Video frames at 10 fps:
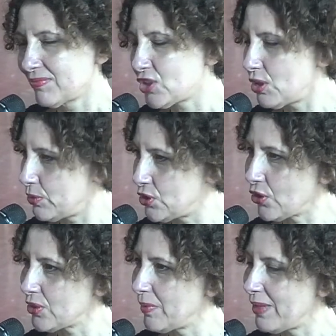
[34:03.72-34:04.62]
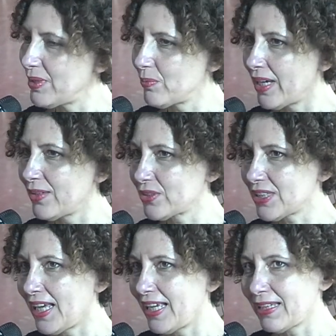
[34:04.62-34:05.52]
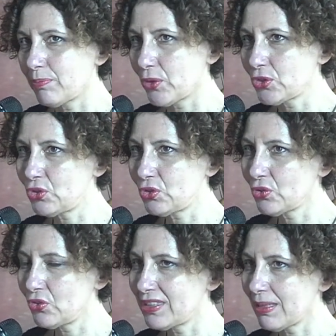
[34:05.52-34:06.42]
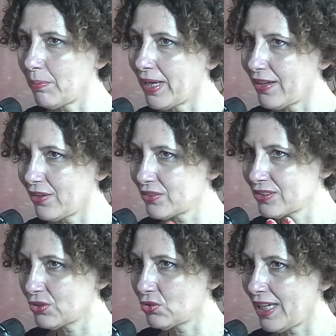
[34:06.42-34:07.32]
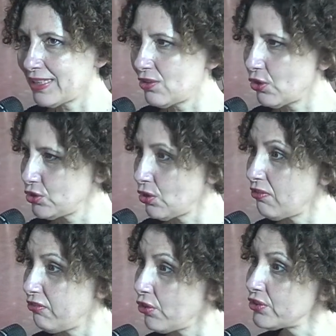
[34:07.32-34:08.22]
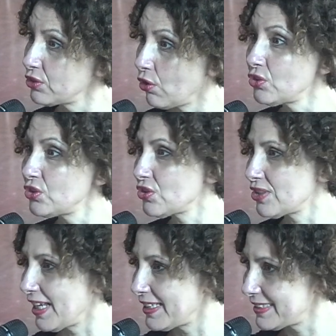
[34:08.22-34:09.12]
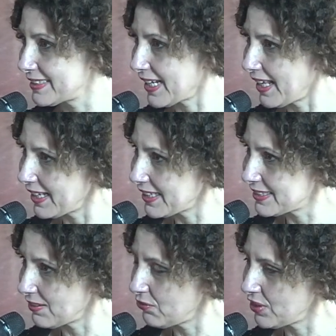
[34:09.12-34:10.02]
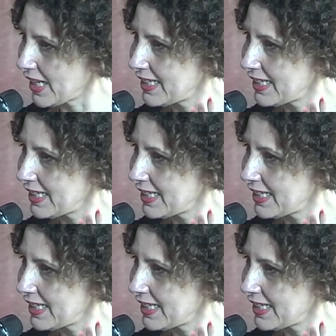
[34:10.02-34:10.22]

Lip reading: cheap shot maybe, but it was like post-truth is about today's notion of false consciousness, like it's something that